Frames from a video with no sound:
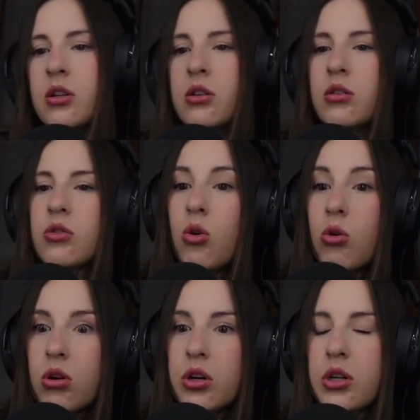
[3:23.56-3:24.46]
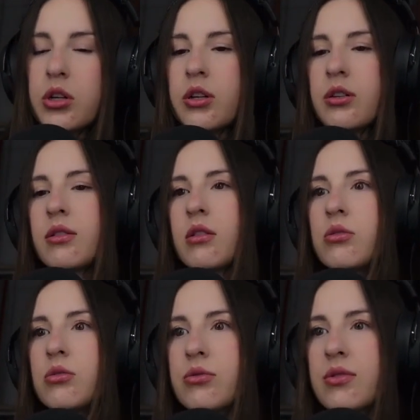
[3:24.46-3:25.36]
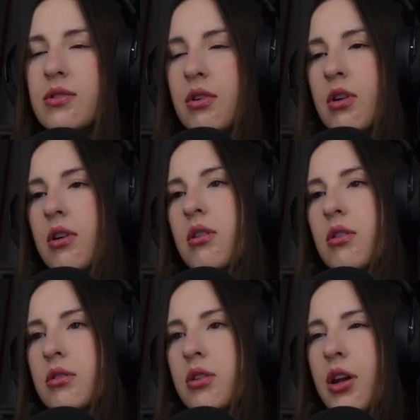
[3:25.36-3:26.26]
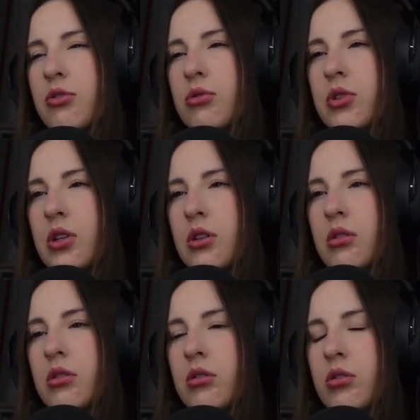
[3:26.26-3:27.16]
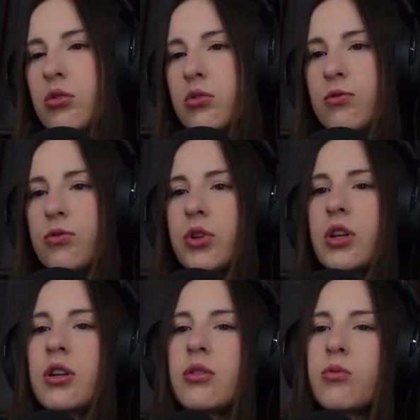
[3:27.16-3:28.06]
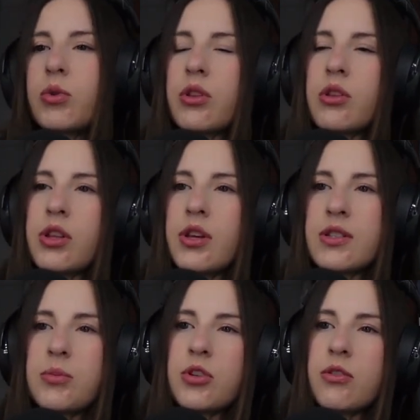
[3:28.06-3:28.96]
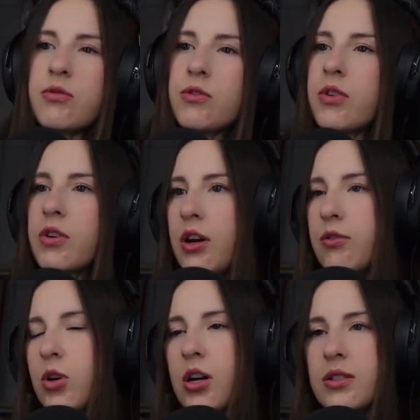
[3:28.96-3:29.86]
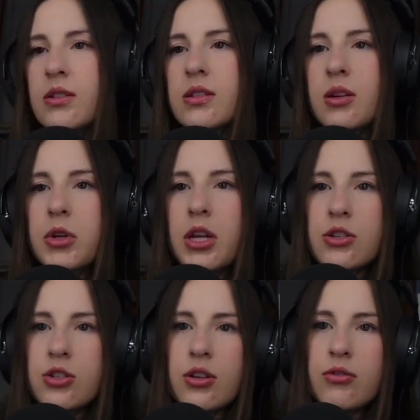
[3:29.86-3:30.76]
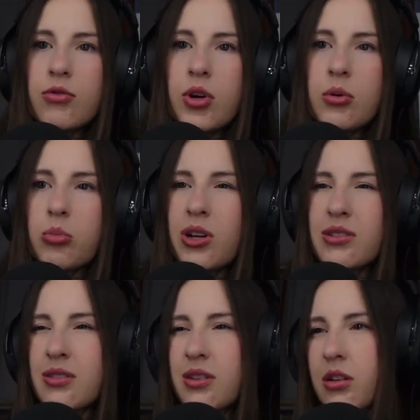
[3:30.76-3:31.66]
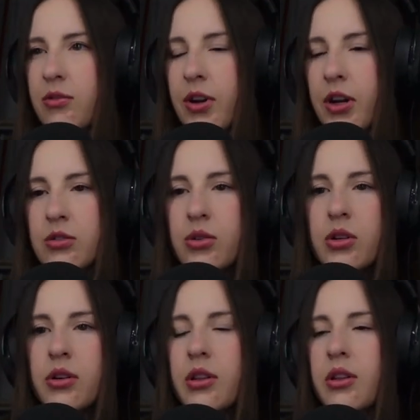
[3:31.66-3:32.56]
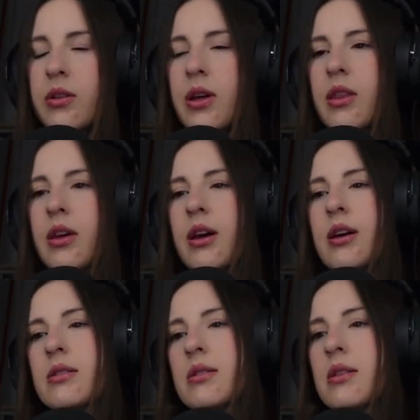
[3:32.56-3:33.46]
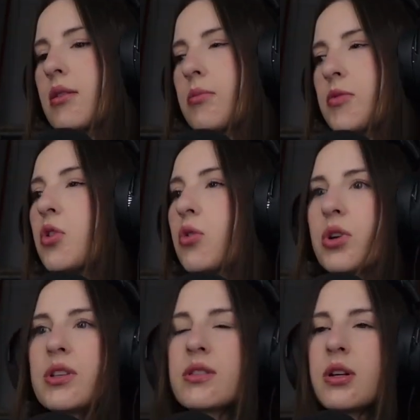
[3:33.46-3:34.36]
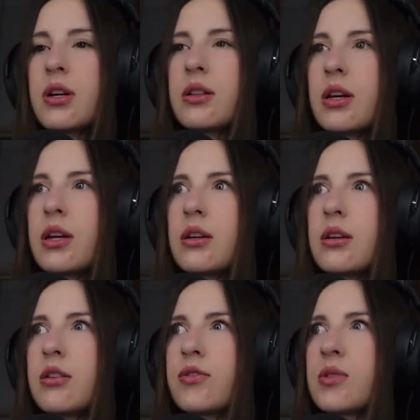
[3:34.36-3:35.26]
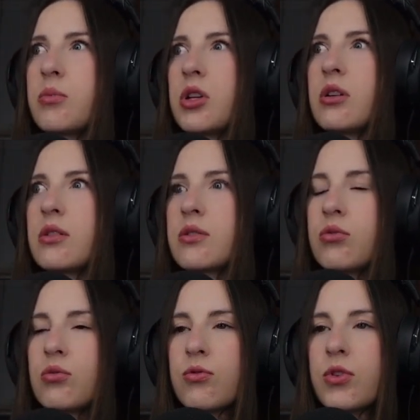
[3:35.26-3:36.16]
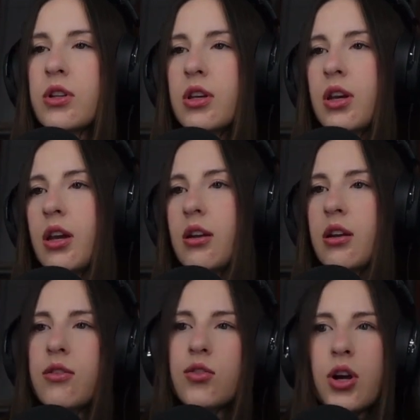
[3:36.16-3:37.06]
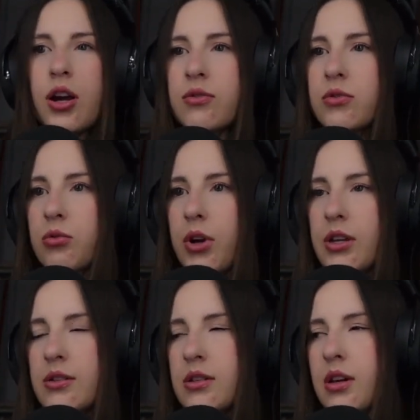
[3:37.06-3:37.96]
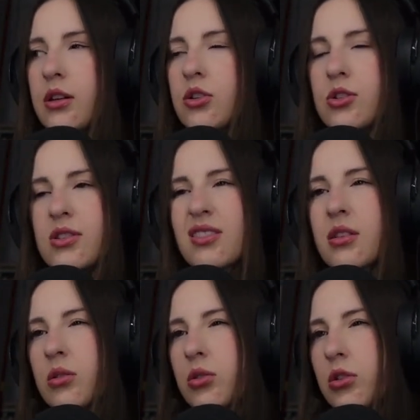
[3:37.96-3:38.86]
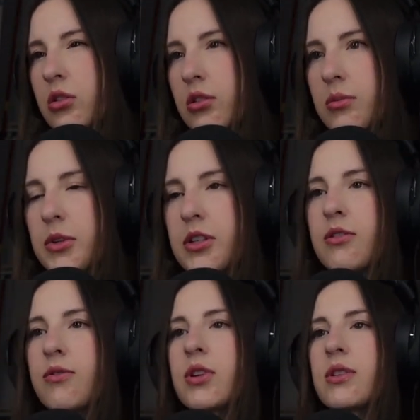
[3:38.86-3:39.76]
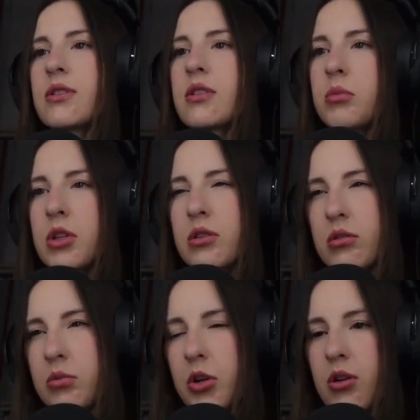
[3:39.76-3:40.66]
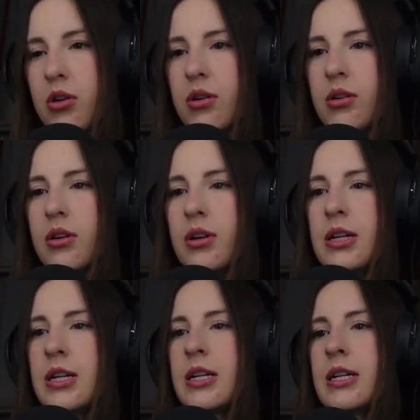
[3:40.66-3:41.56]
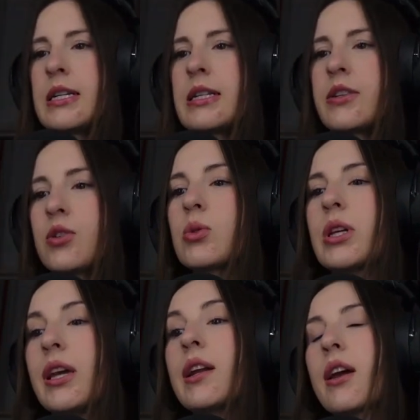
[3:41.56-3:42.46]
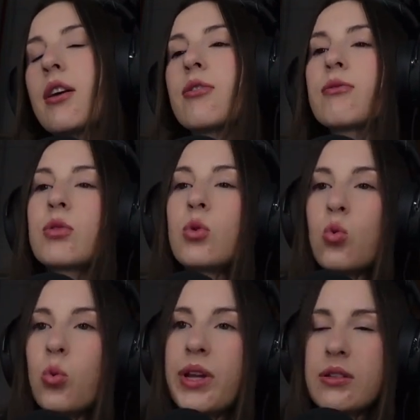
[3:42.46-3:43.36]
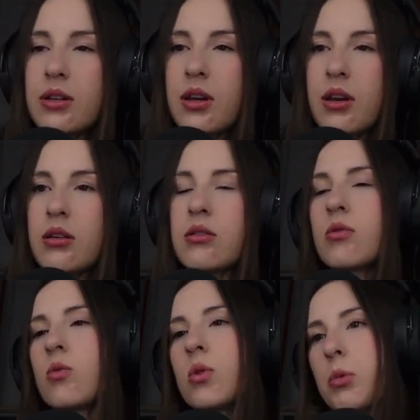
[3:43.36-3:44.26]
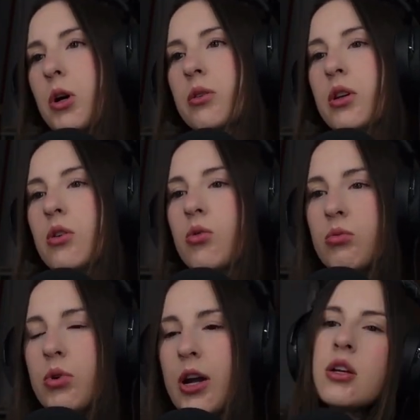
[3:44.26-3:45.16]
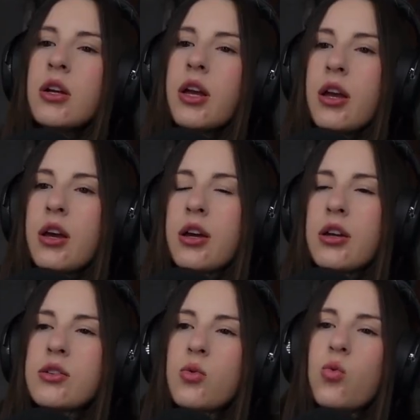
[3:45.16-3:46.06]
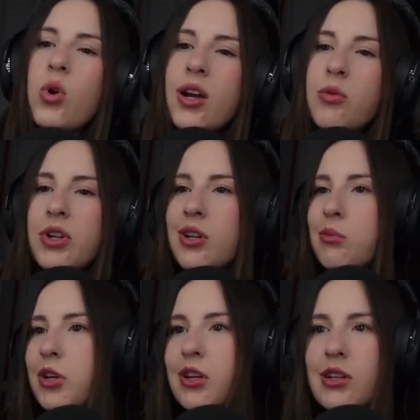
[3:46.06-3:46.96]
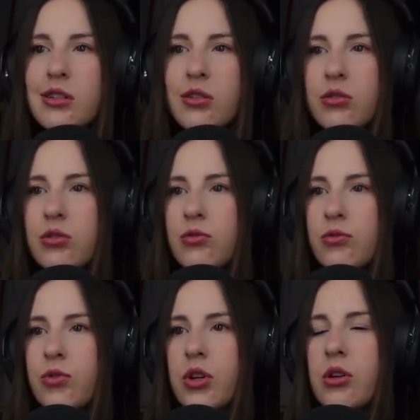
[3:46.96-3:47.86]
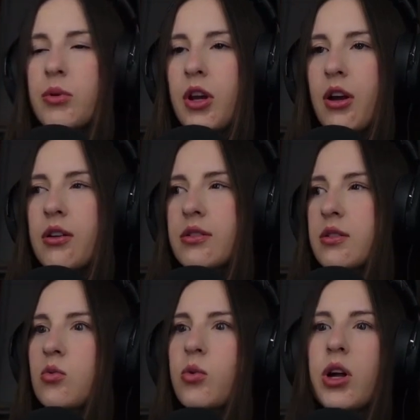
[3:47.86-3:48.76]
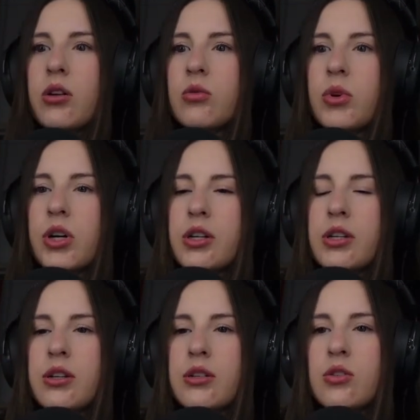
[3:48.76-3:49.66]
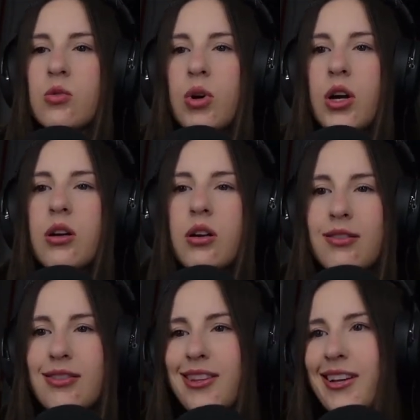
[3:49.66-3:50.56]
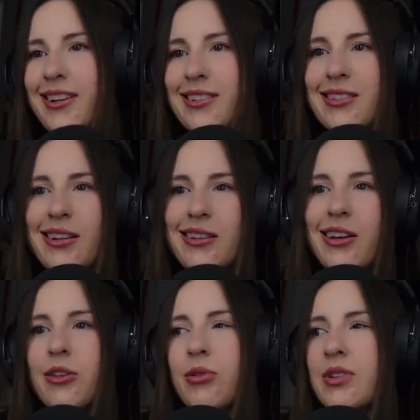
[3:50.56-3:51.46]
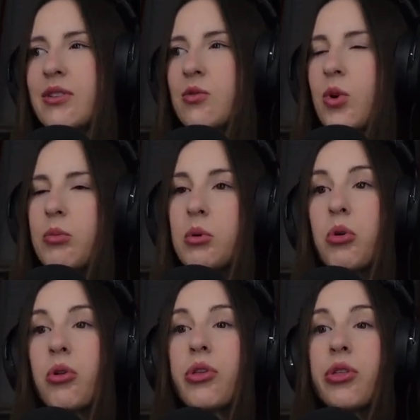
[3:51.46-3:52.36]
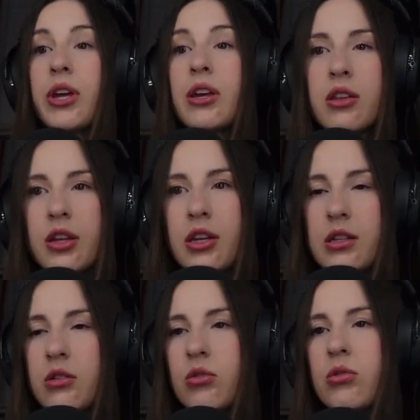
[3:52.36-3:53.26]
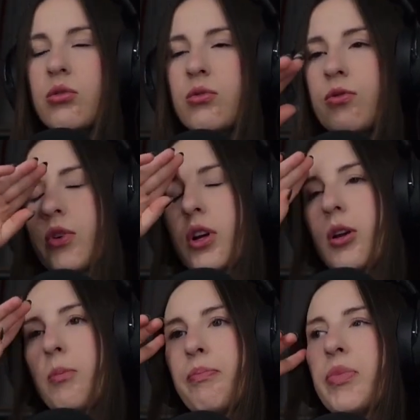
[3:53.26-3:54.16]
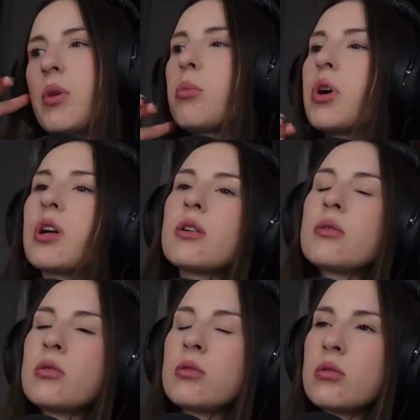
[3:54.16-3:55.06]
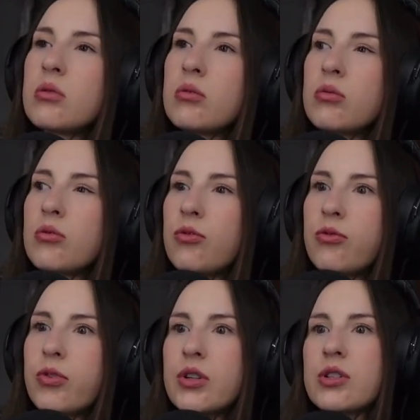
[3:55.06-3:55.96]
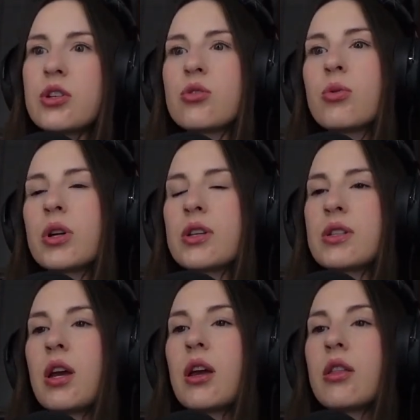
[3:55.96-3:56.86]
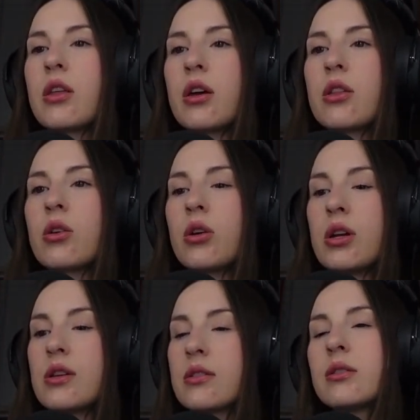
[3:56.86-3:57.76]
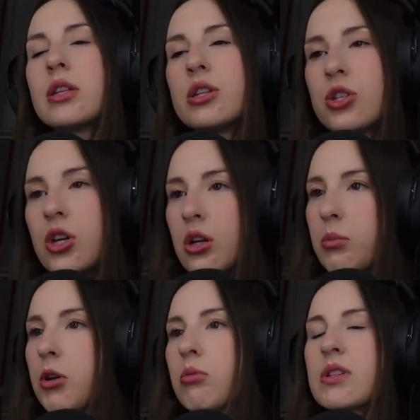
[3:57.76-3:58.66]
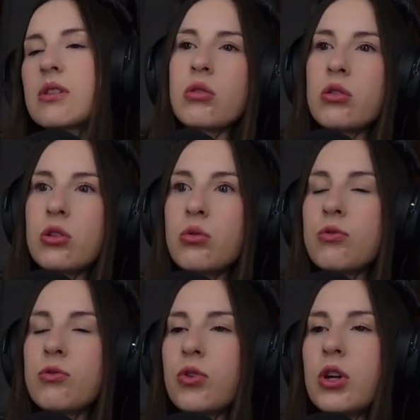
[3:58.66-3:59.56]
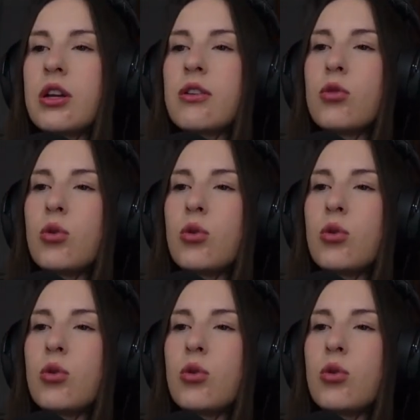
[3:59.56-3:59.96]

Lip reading: corn, and oats are all naturally gluten-free, with the exception of if they have cross-contamination from processing in a factory or anything like that. So it's not like if somebody is gluten-free, they can't ever have grains again. It's going to look a little bit different. It's going to be a little bit harder. They certainly can't have wheat again, or barley, or rye. And why would anybody need to go gluten-free, you may ask? Well, we're going to dig into what, like I said, a lot of the reasons why people think they need to go gluten-free. But first, I do want to say that there is legitimate reason to go gluten-free if you have